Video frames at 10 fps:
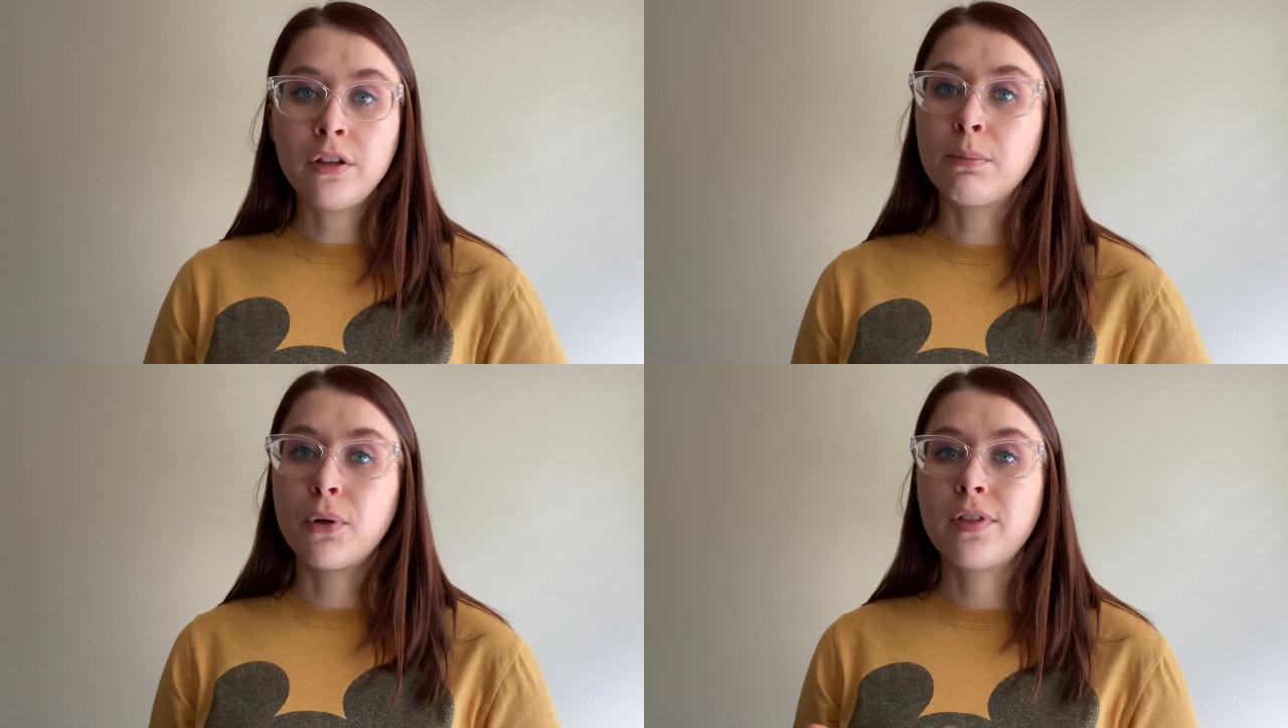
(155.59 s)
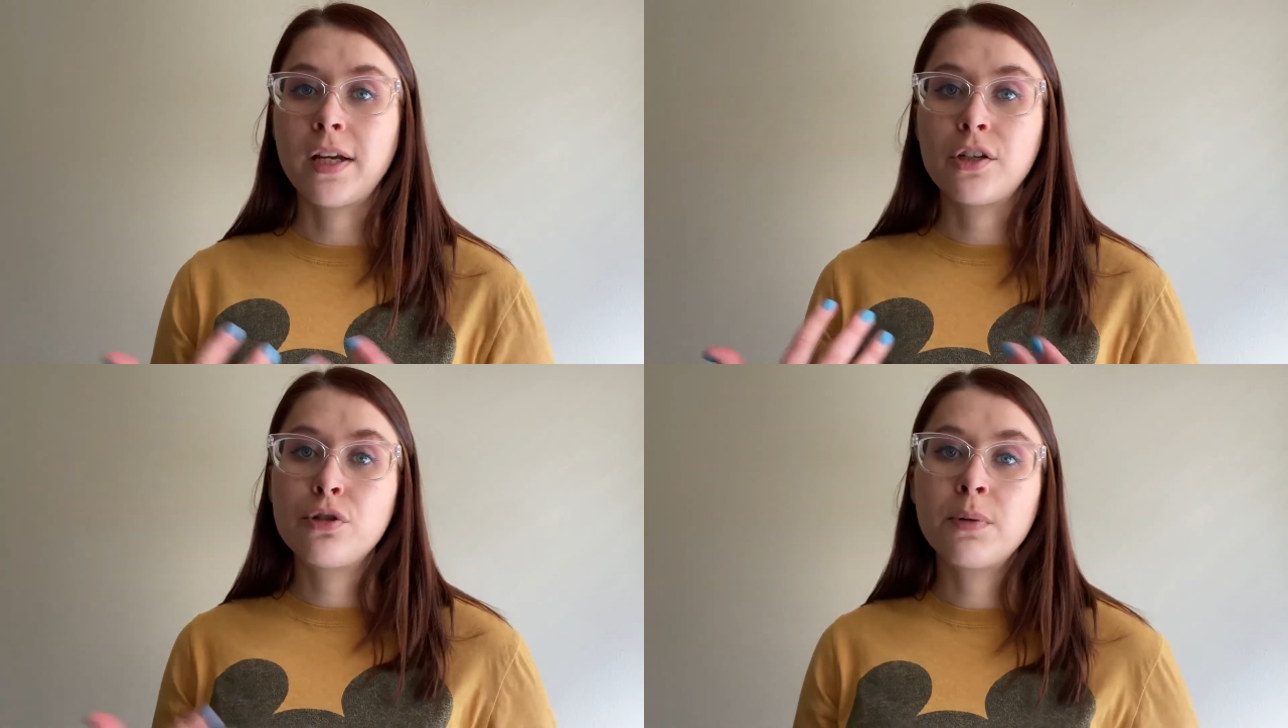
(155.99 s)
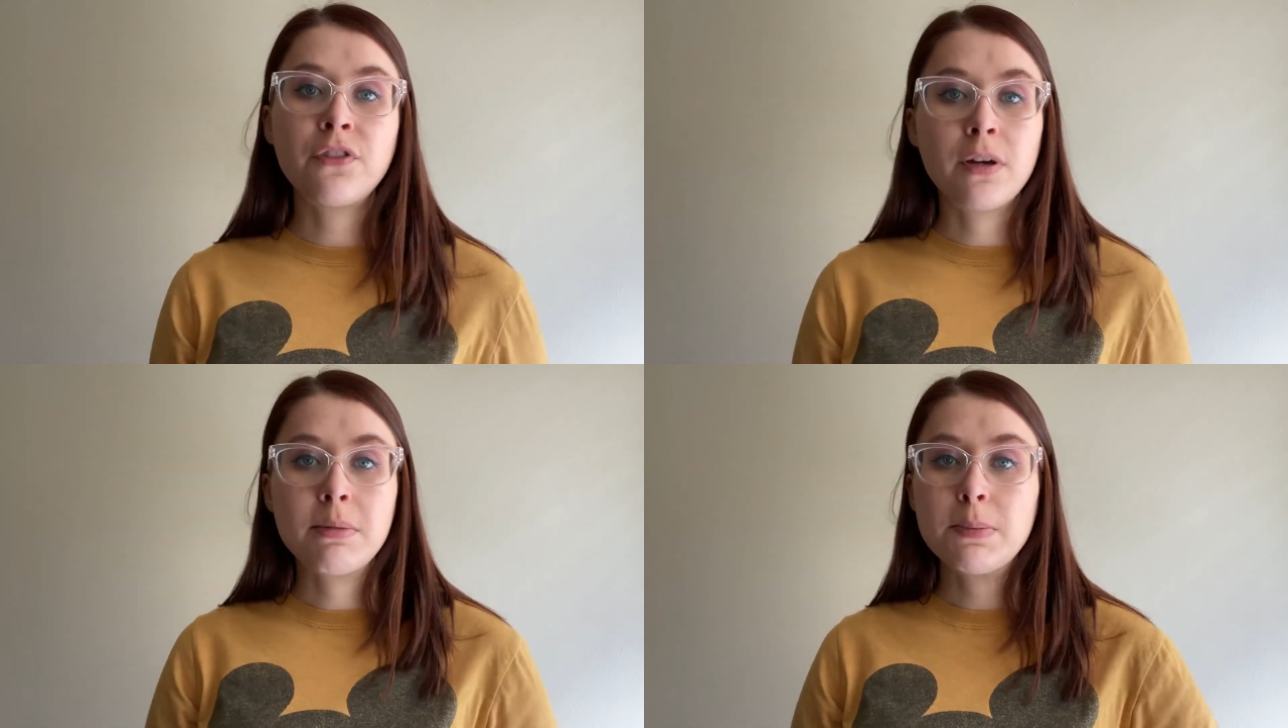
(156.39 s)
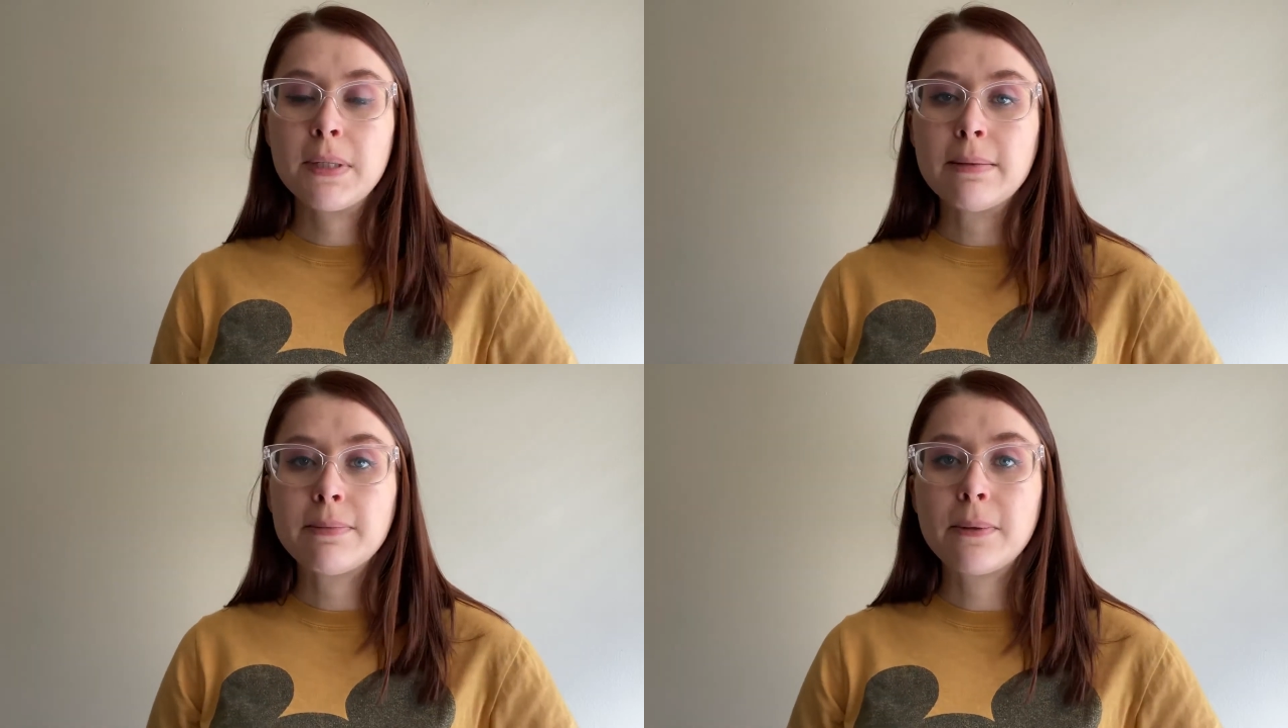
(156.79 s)
They're both like super famous
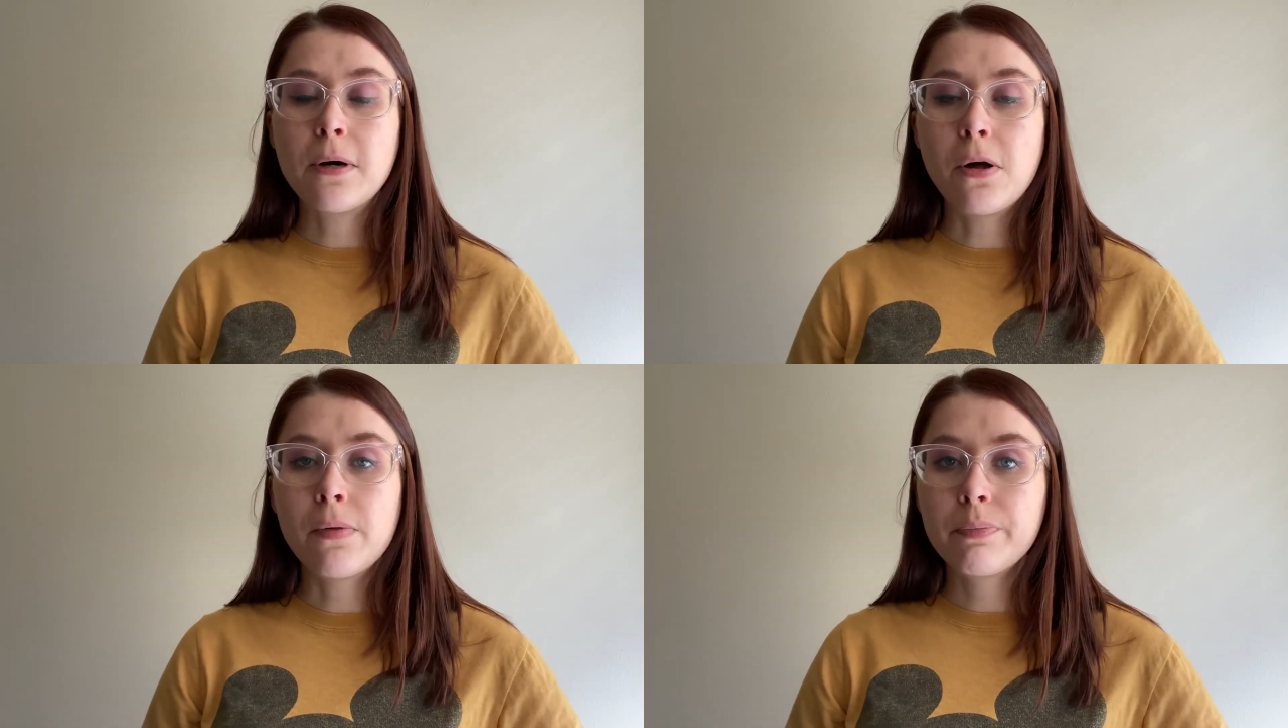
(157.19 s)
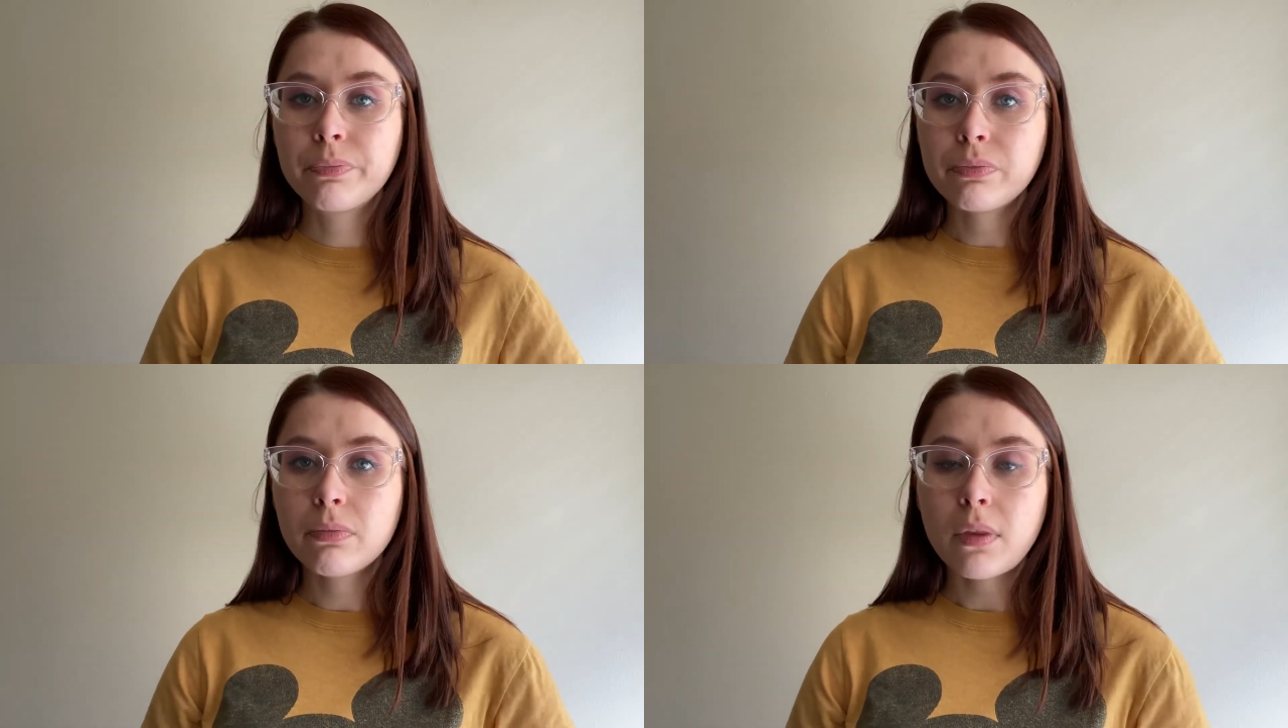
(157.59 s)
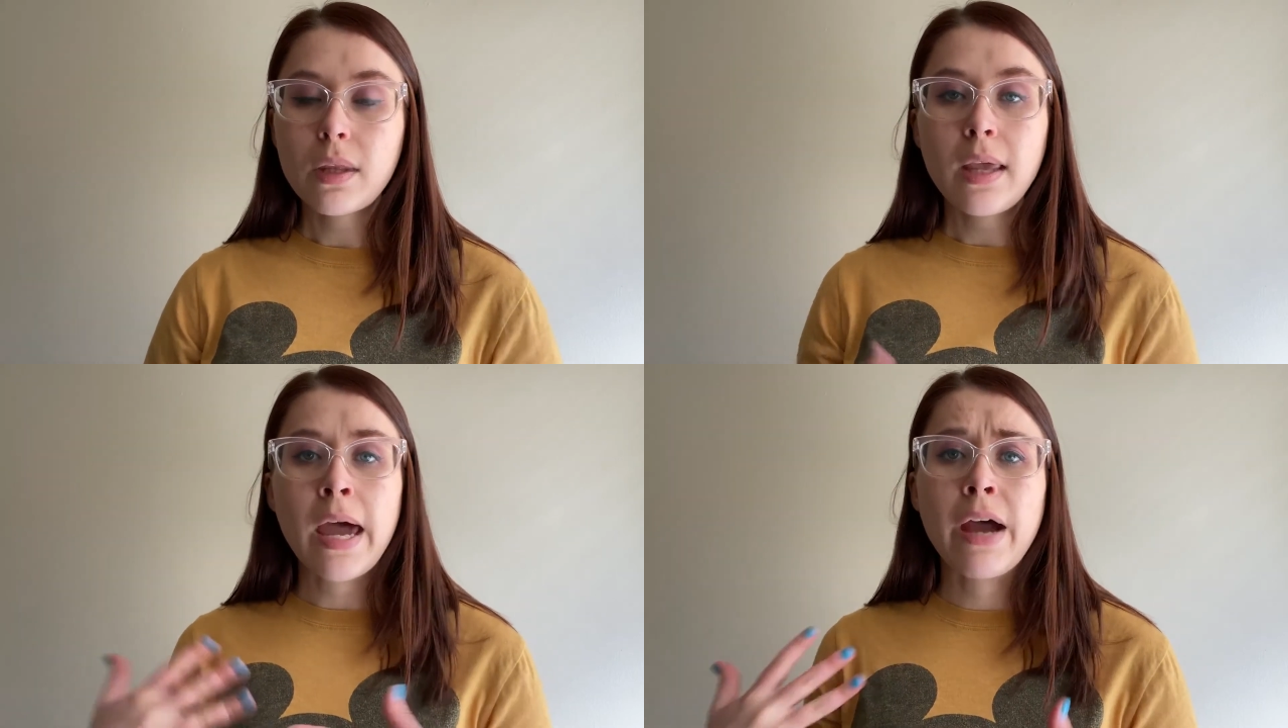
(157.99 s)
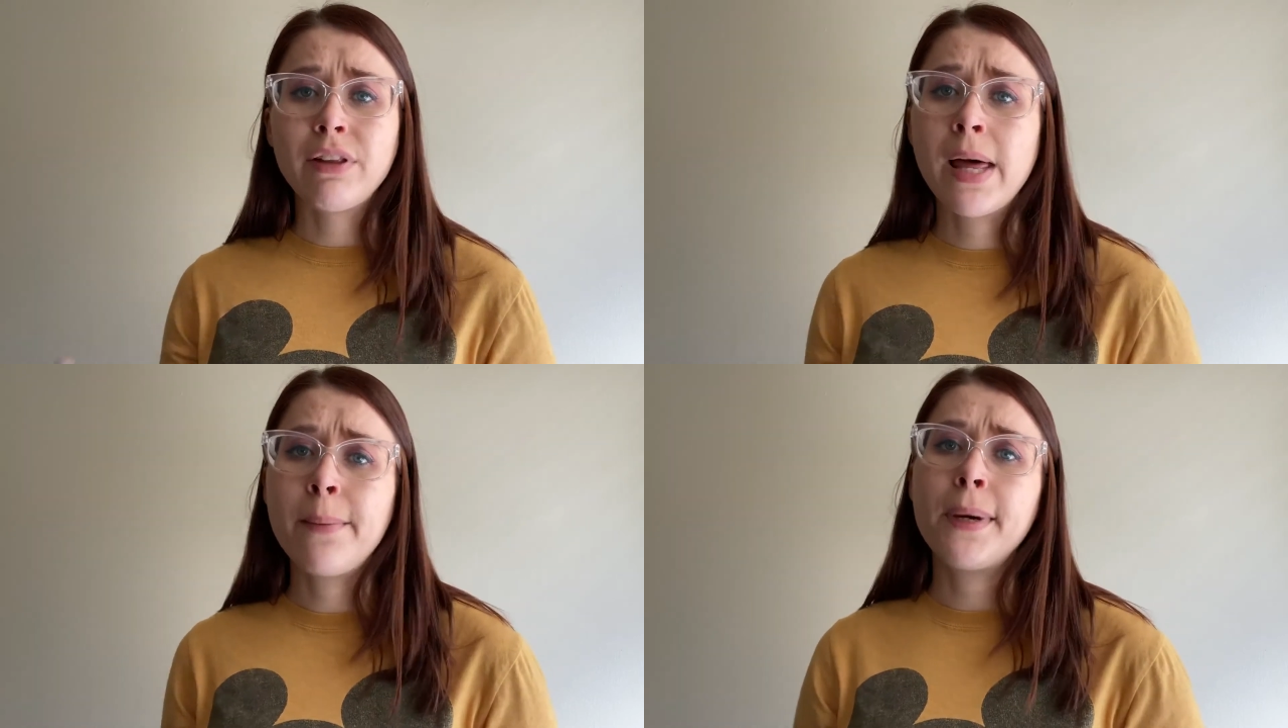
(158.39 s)
people, have a
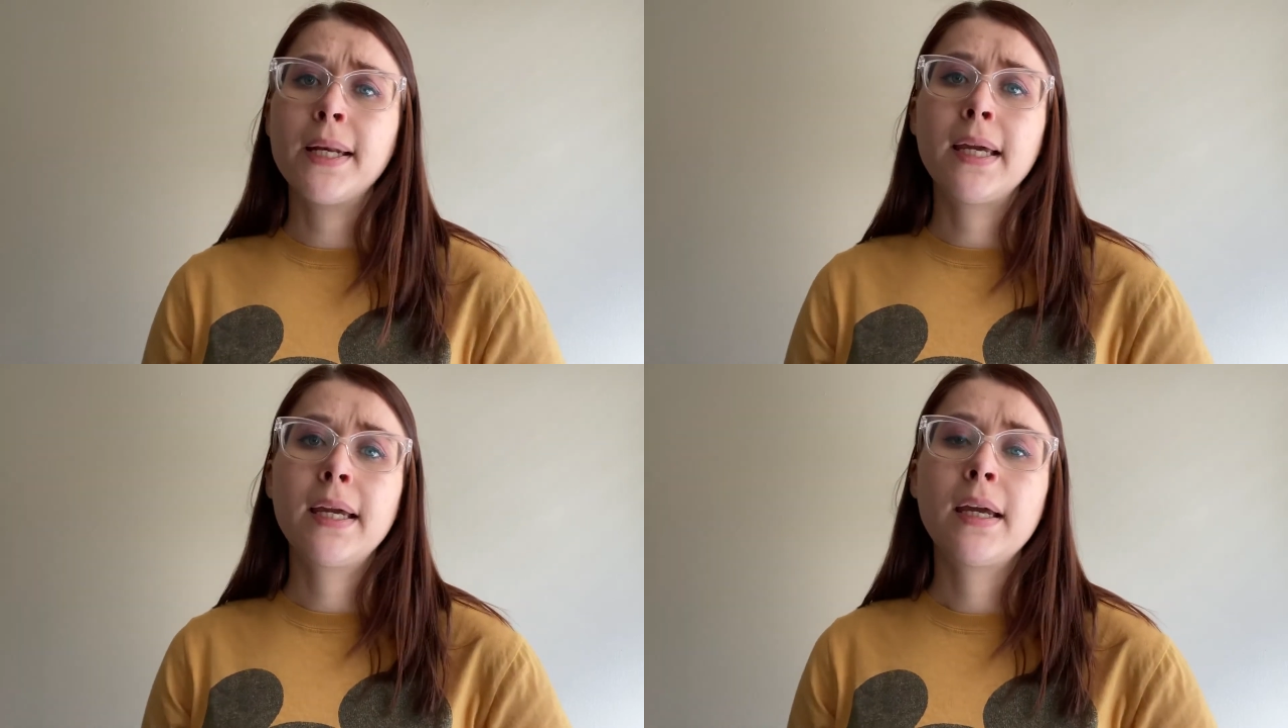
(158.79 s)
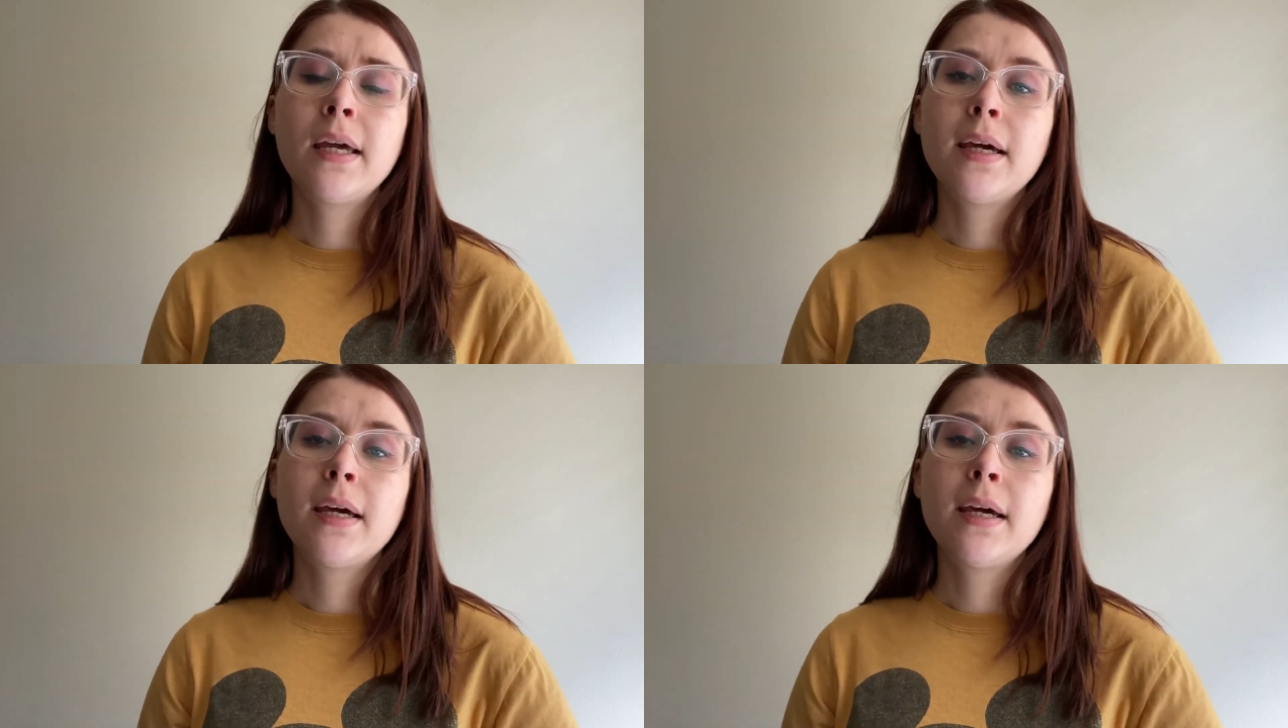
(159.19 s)
lot of money.